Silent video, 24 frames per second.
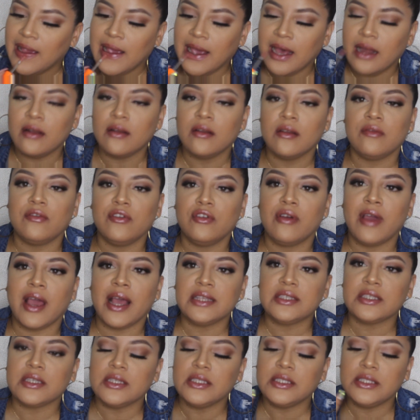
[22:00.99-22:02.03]
I don't know if you
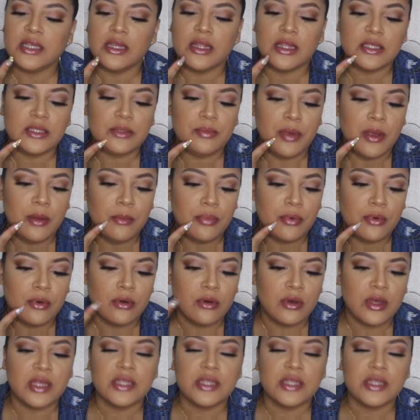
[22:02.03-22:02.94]
guys can see this pimple.